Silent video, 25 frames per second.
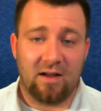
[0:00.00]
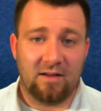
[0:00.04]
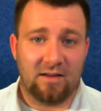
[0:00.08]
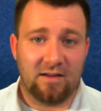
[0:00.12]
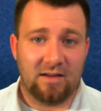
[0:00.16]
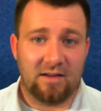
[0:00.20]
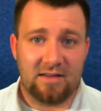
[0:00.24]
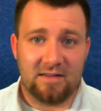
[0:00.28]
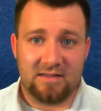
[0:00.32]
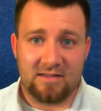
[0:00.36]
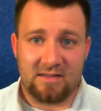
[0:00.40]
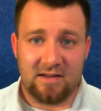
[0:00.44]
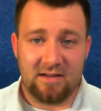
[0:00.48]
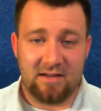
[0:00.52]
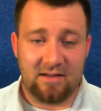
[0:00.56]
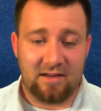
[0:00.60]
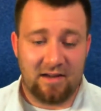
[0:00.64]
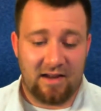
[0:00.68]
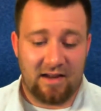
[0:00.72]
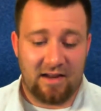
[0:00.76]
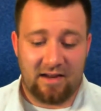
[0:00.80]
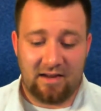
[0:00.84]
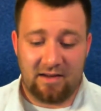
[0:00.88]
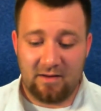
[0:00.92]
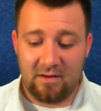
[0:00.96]
He's
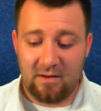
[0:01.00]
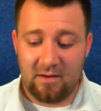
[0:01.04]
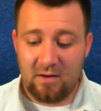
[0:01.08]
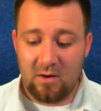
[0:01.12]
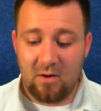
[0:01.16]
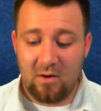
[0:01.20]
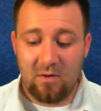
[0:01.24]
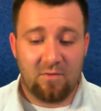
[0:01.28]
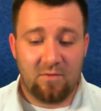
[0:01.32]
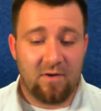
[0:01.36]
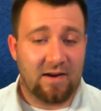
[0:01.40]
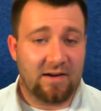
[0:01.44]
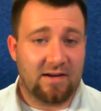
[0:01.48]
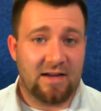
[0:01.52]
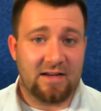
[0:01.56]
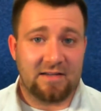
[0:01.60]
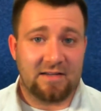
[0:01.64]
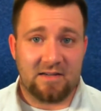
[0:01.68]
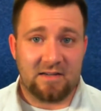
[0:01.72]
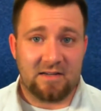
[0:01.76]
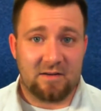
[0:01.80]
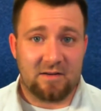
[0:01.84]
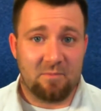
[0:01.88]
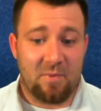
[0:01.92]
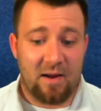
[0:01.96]
a
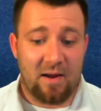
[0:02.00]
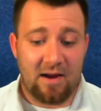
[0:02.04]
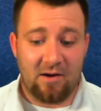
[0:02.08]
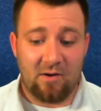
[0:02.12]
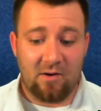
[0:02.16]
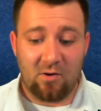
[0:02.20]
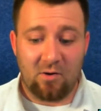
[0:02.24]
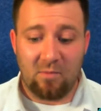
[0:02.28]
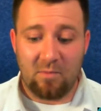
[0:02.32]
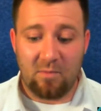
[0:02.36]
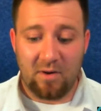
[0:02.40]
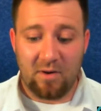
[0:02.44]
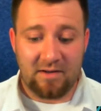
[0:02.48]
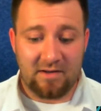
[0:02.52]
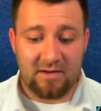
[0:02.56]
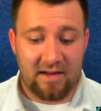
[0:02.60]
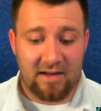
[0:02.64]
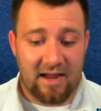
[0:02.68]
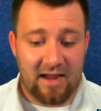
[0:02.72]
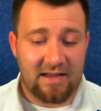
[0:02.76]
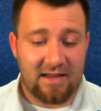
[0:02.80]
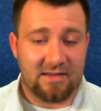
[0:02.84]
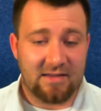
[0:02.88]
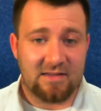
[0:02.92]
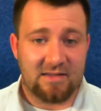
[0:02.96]
fantastic debater, but
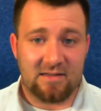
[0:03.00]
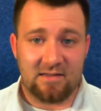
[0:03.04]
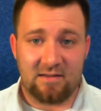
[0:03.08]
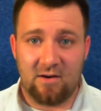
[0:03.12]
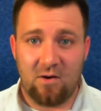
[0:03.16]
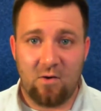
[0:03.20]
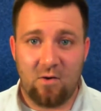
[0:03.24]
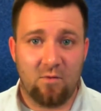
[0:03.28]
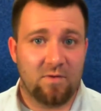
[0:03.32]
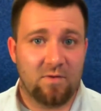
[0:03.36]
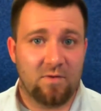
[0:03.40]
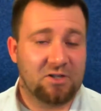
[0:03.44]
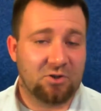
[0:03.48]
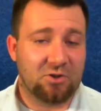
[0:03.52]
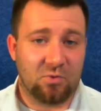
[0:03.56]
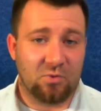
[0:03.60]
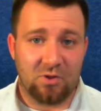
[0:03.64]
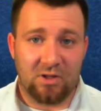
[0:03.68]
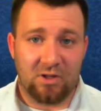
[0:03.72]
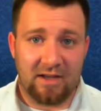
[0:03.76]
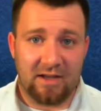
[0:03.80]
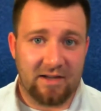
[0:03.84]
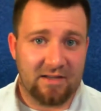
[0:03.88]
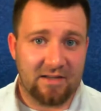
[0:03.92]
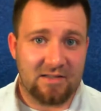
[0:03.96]
has no
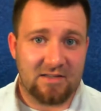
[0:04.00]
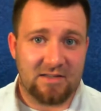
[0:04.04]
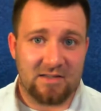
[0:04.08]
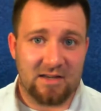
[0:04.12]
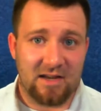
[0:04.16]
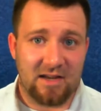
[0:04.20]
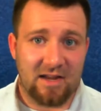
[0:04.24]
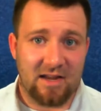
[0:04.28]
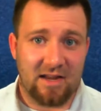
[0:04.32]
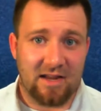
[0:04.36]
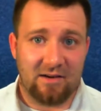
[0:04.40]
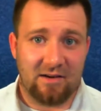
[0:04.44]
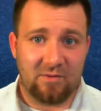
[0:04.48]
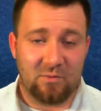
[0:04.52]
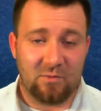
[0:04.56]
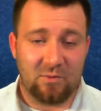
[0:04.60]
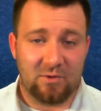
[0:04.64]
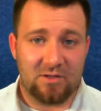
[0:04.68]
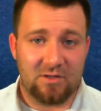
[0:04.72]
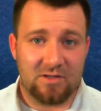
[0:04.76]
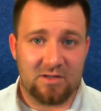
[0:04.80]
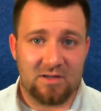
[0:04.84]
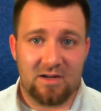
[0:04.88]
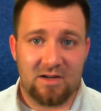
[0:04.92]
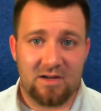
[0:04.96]
visual aids, and
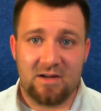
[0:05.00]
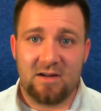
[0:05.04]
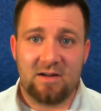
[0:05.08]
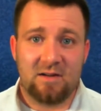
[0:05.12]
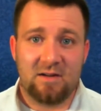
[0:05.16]
was